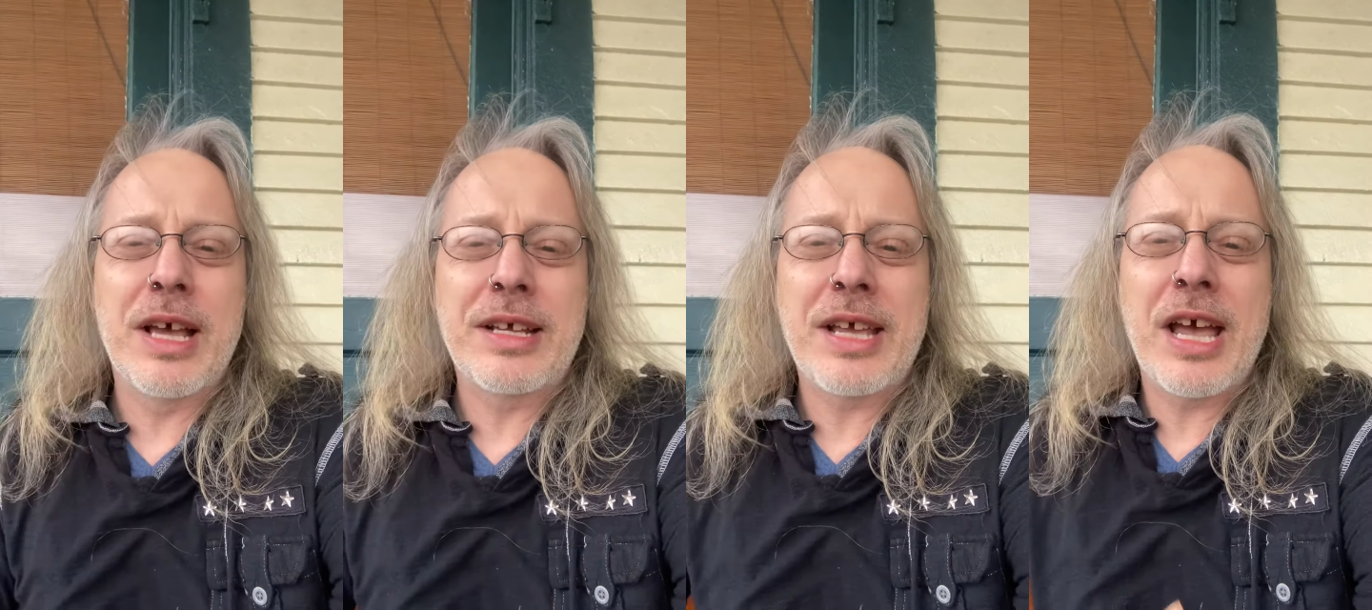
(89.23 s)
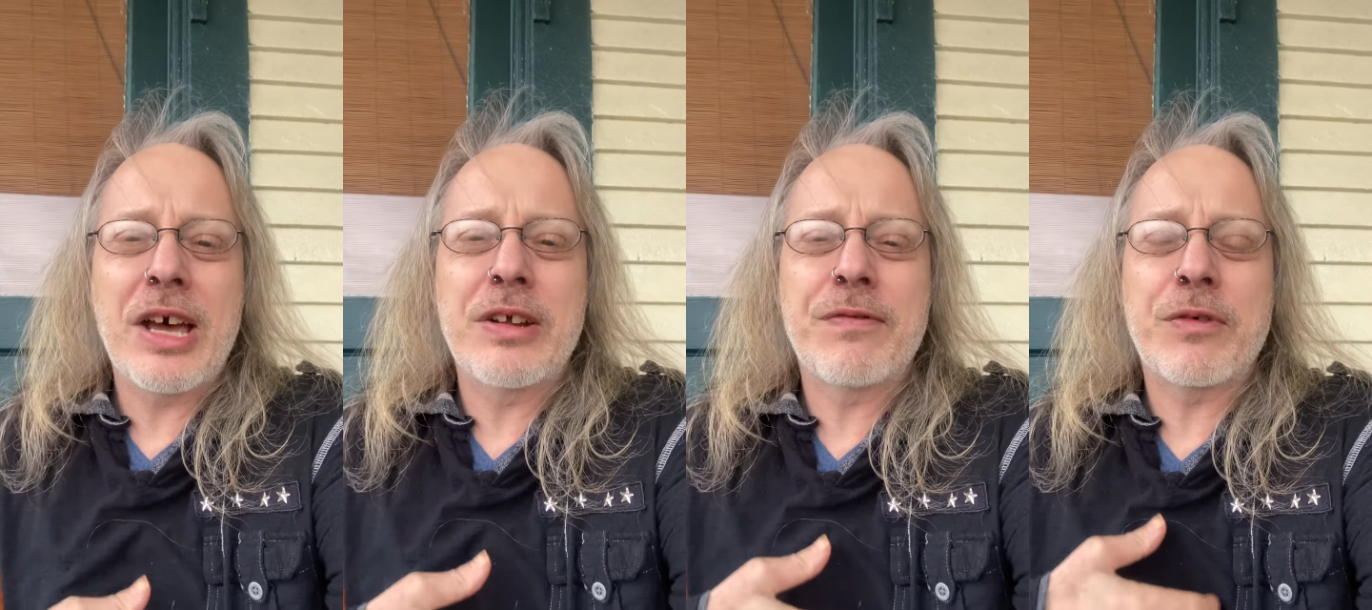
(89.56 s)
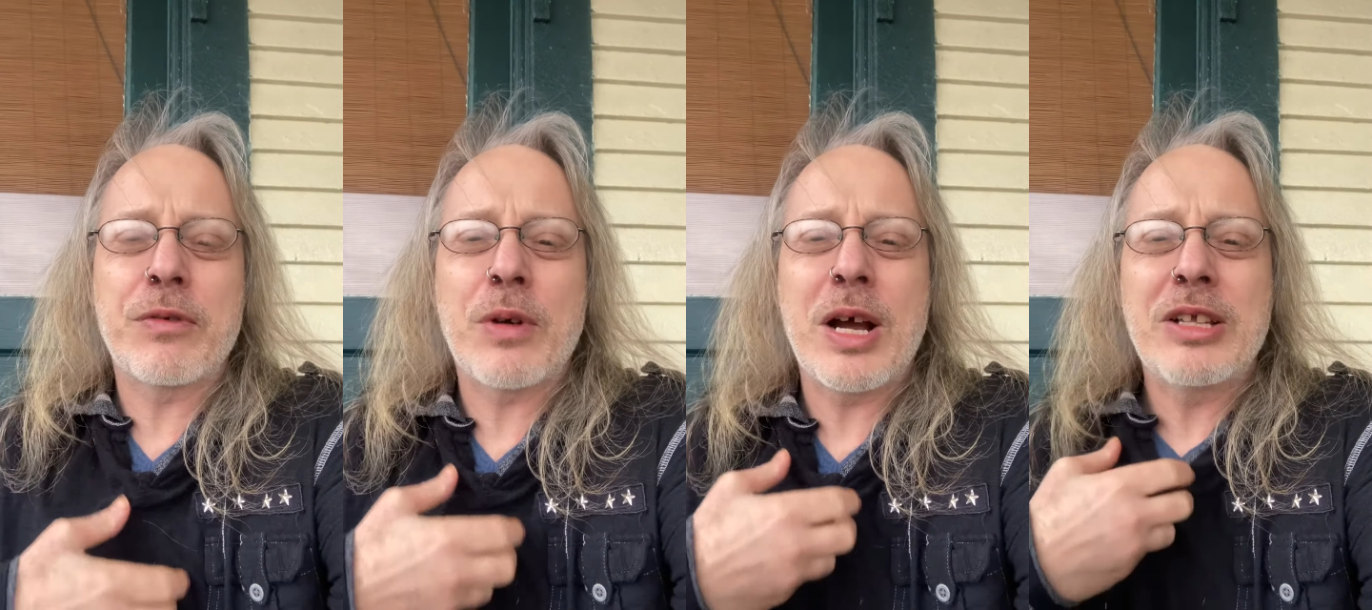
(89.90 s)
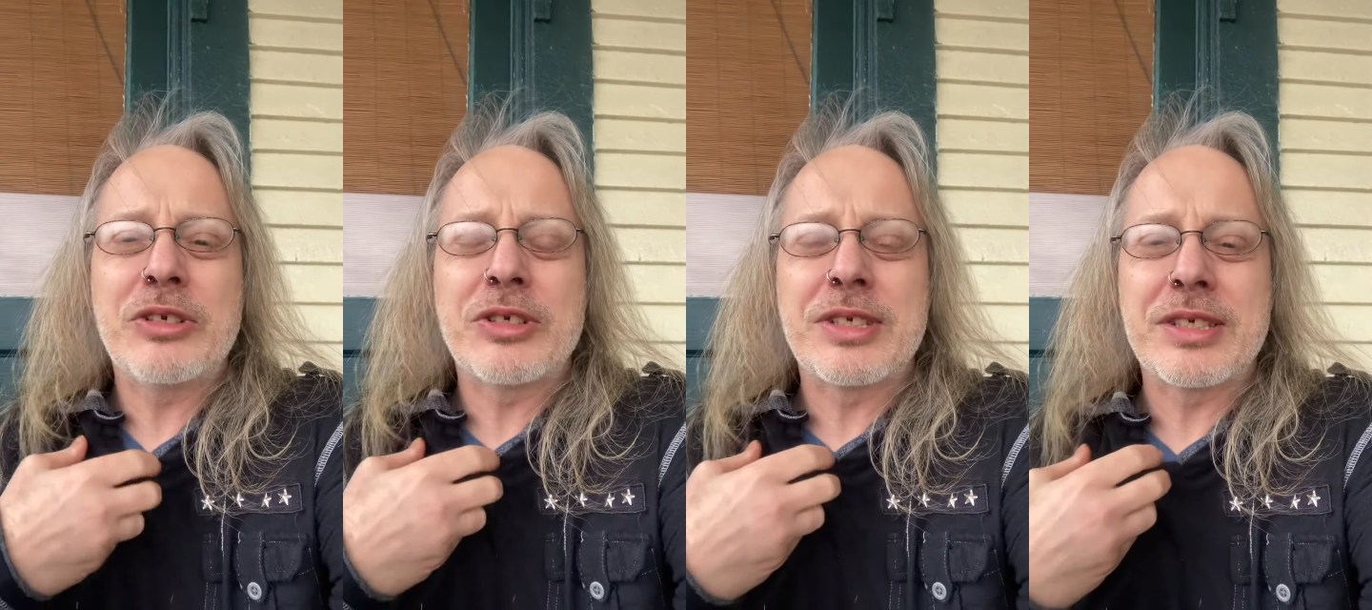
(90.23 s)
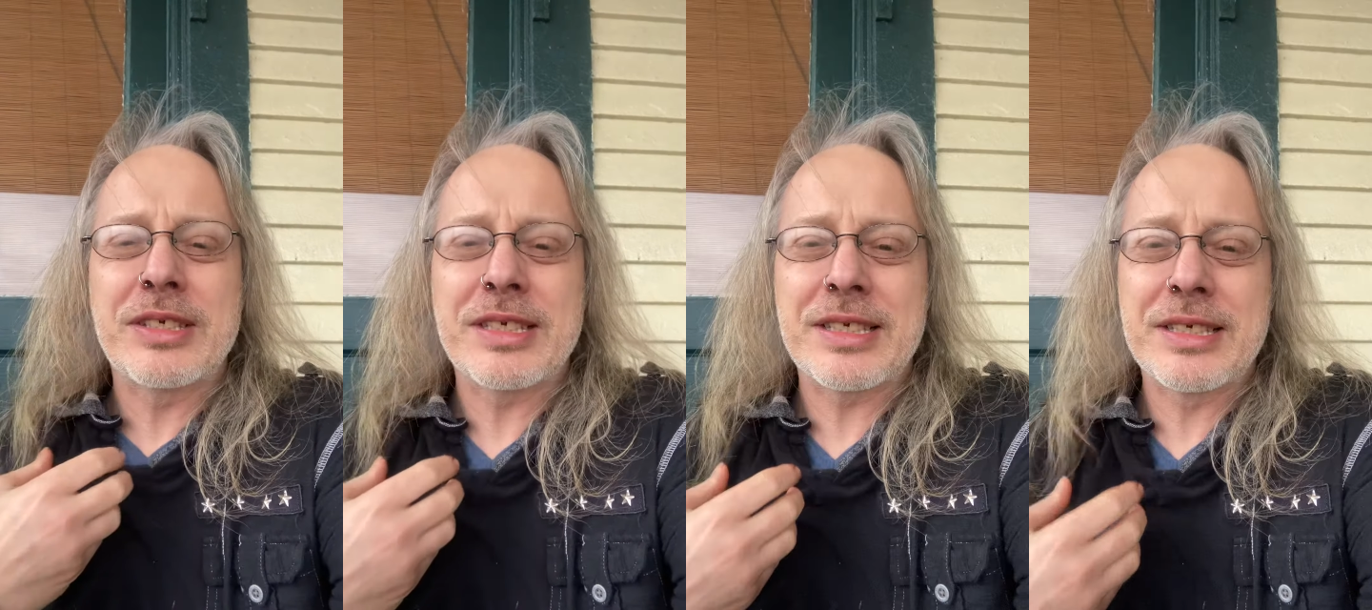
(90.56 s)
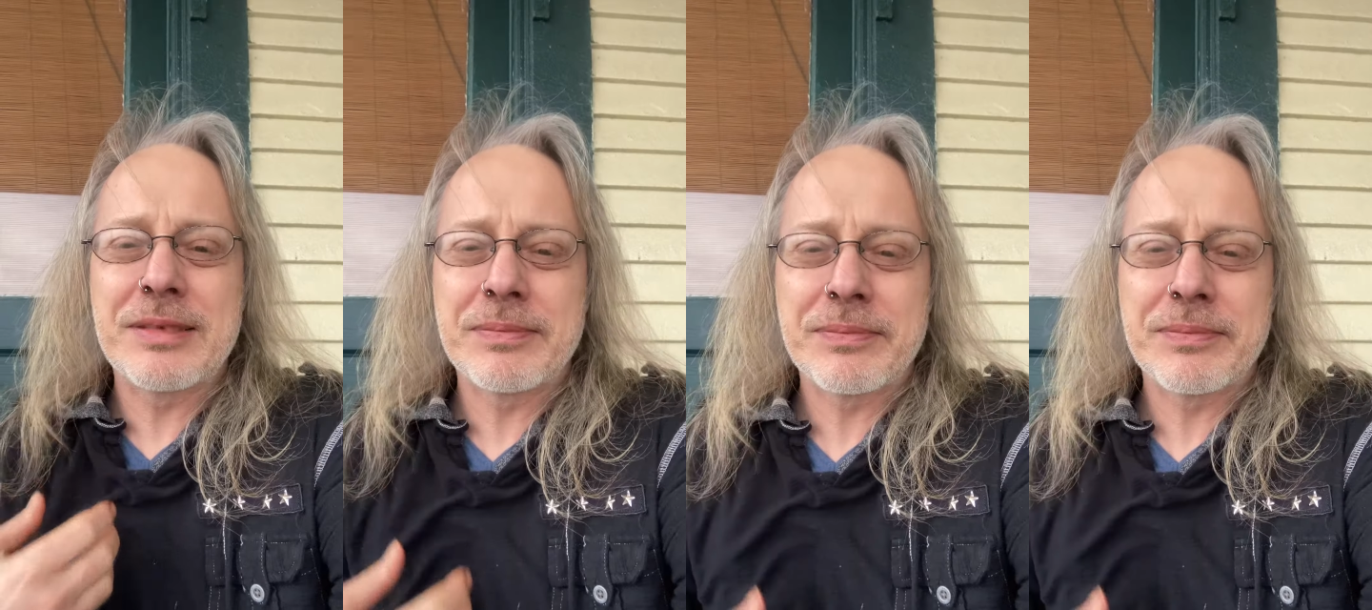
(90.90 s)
accounted for righteousness.